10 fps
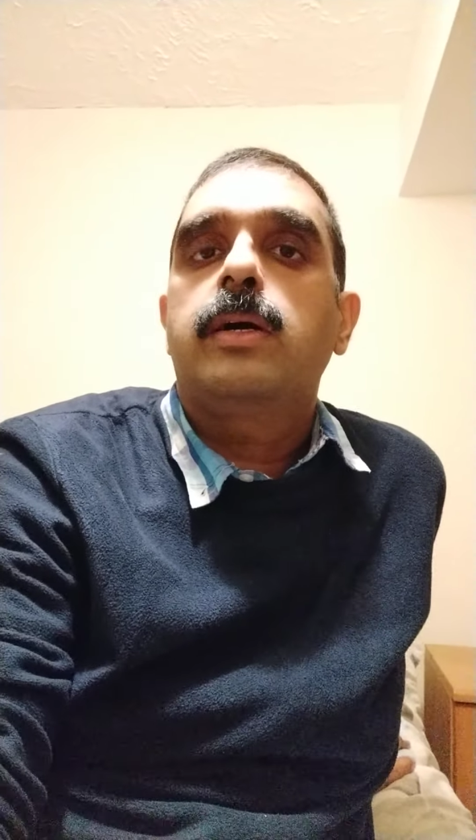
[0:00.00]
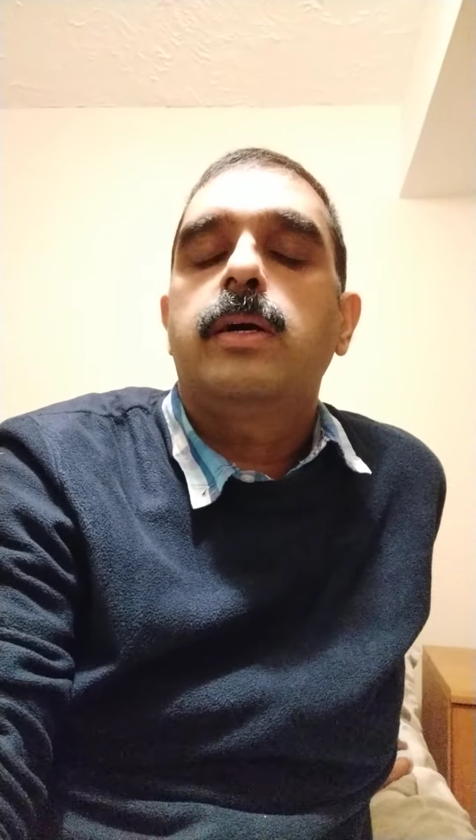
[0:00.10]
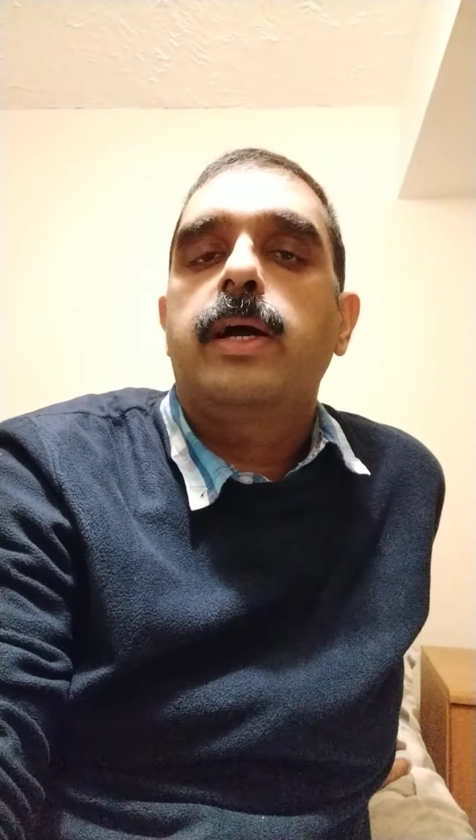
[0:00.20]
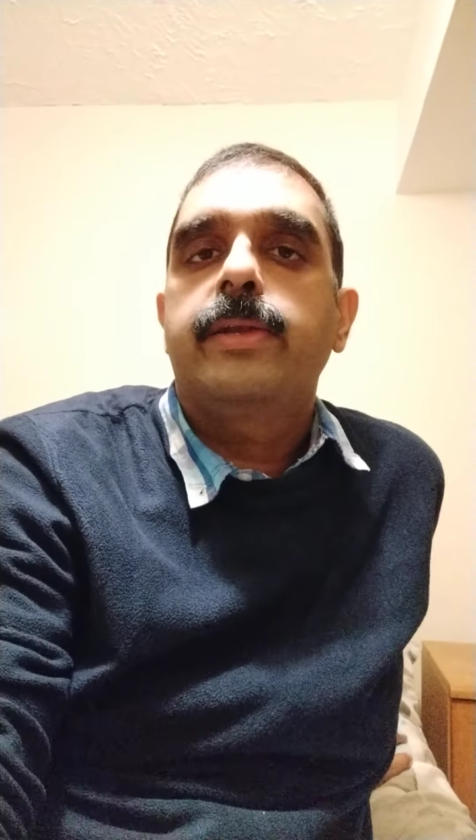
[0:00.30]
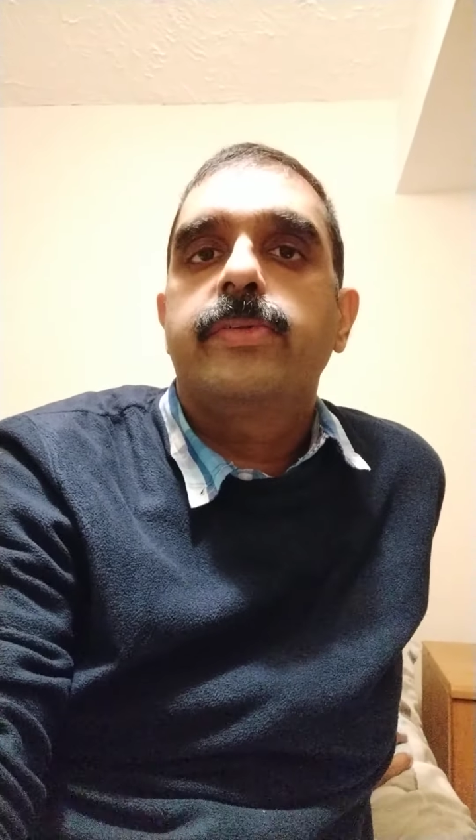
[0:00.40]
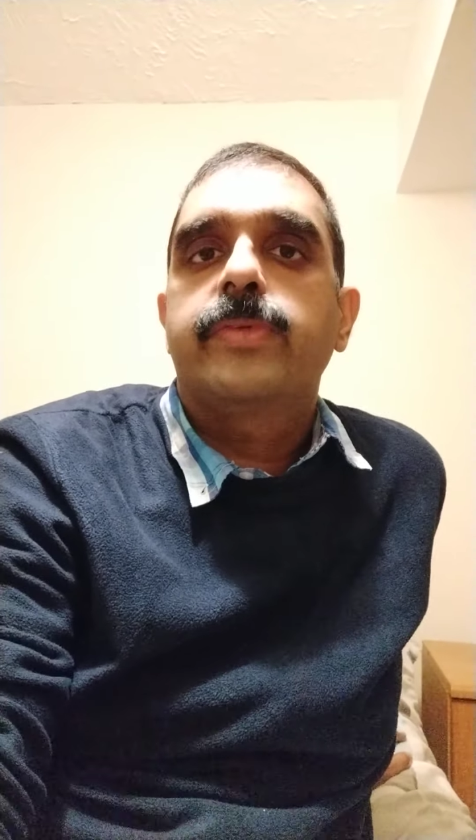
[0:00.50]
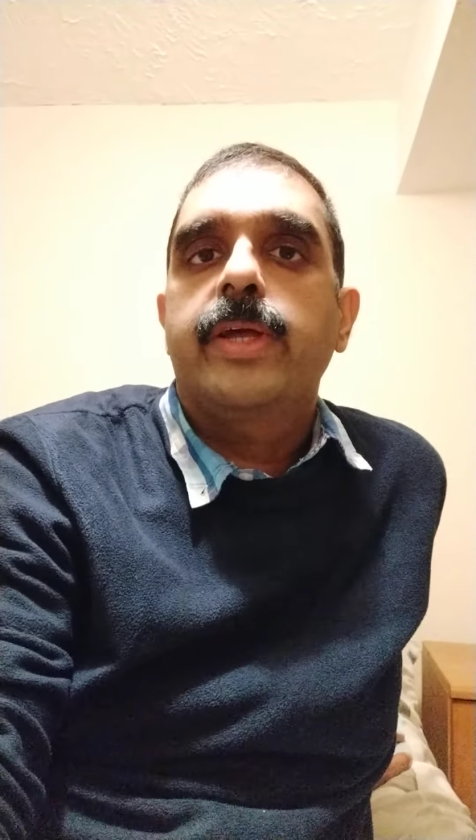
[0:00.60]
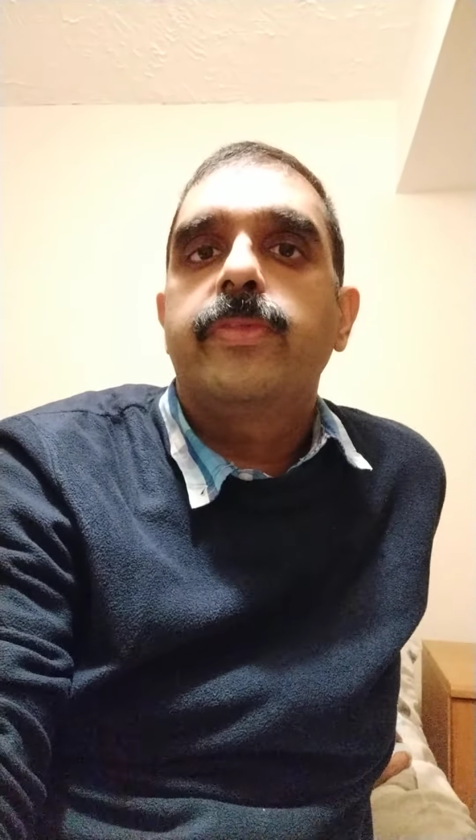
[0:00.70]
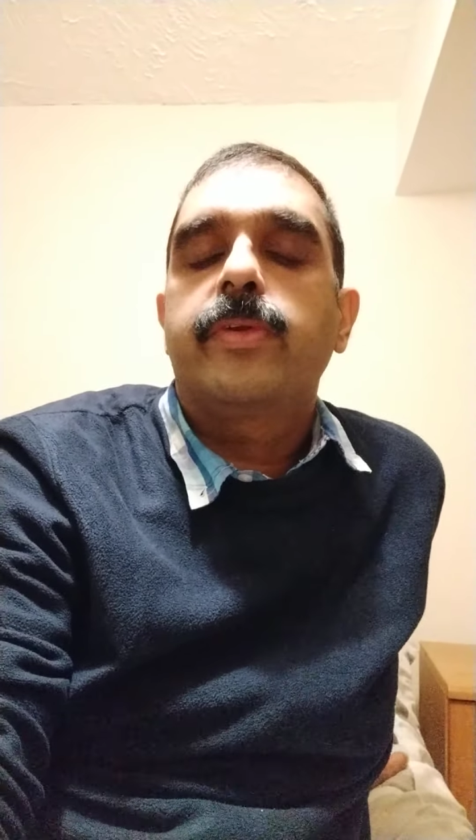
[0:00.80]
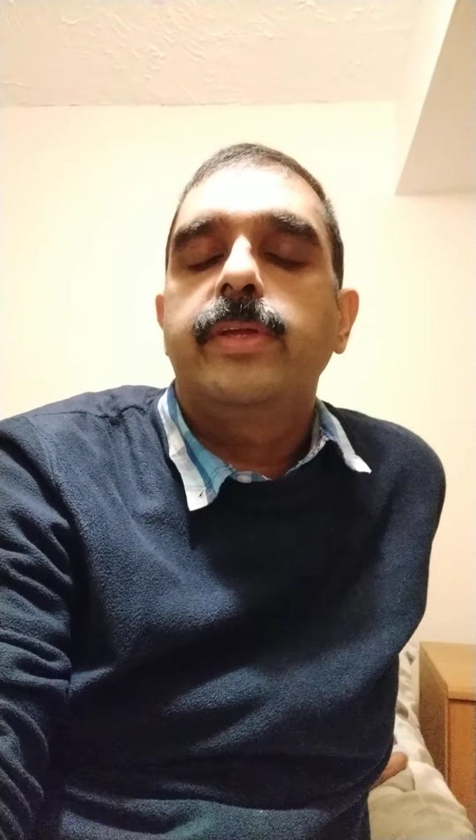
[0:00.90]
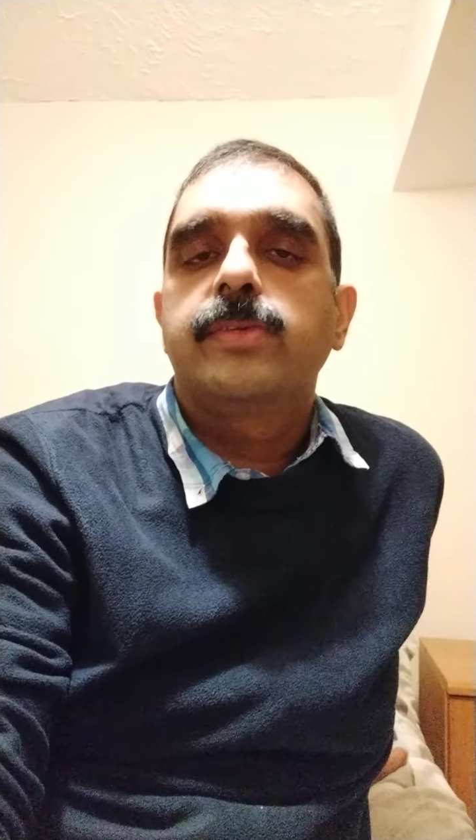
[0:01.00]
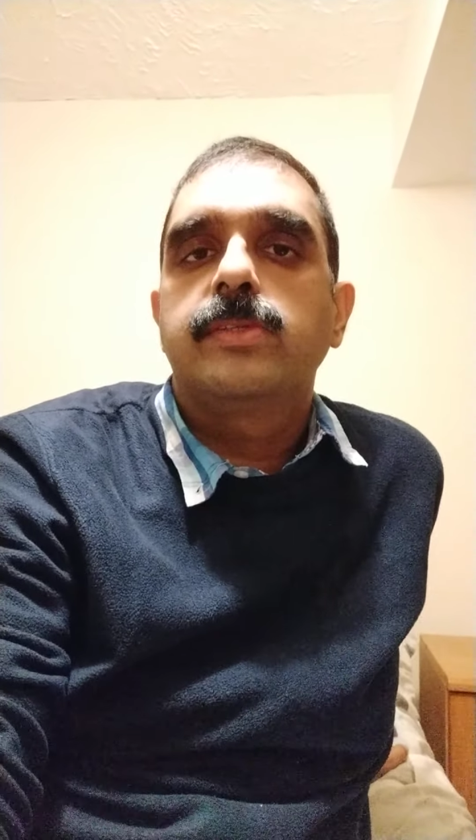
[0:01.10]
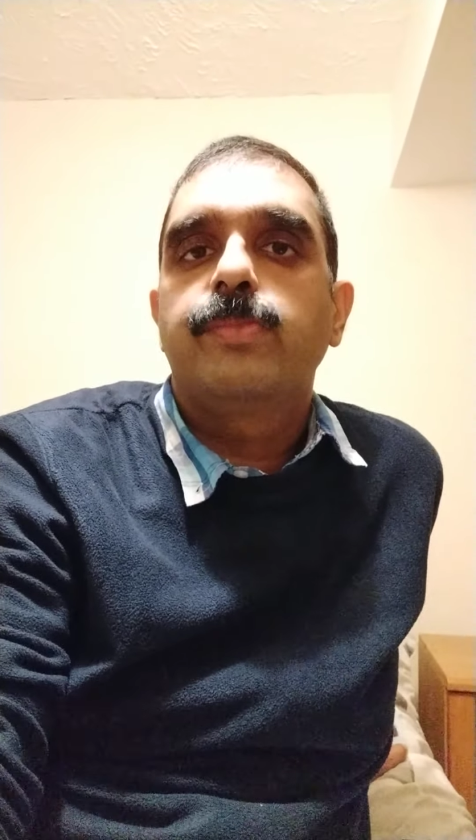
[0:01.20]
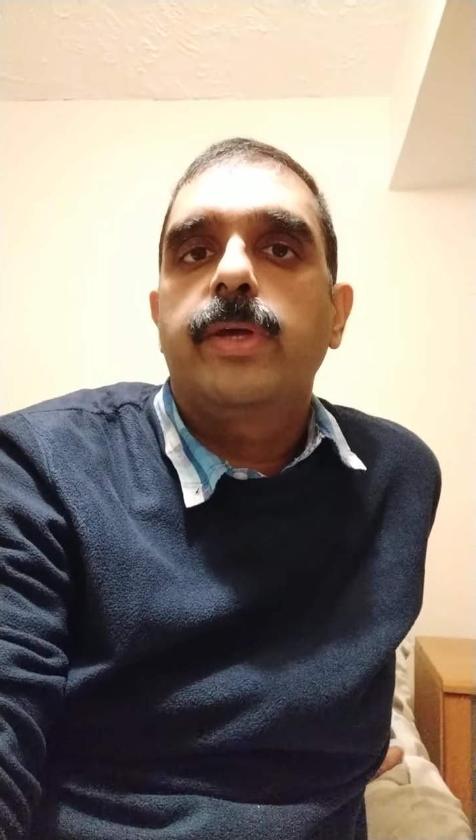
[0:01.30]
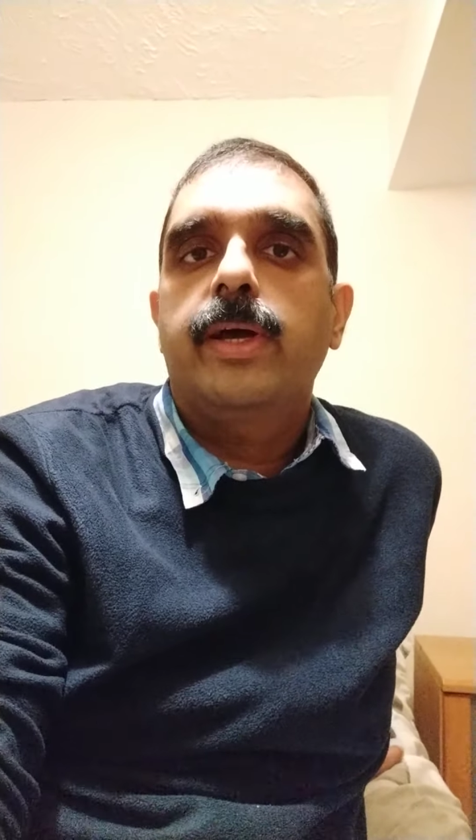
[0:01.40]
understand the reasons
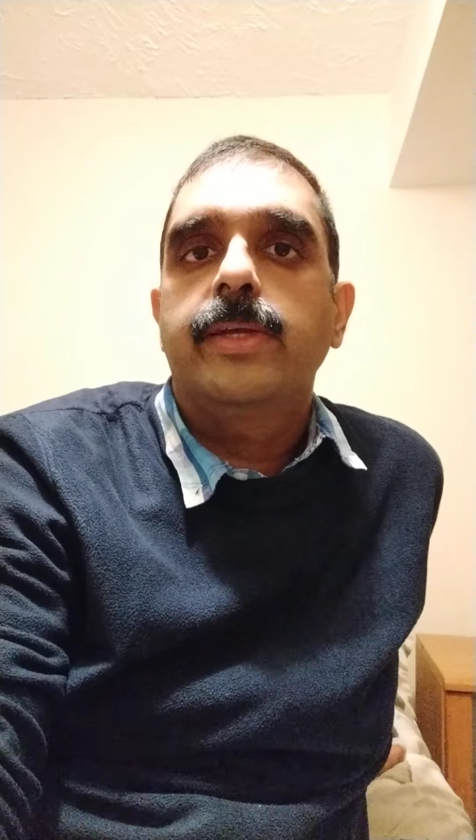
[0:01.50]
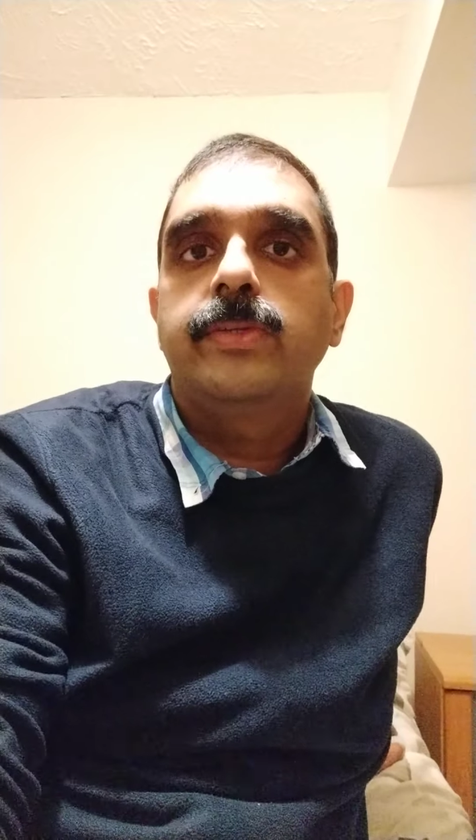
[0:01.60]
behind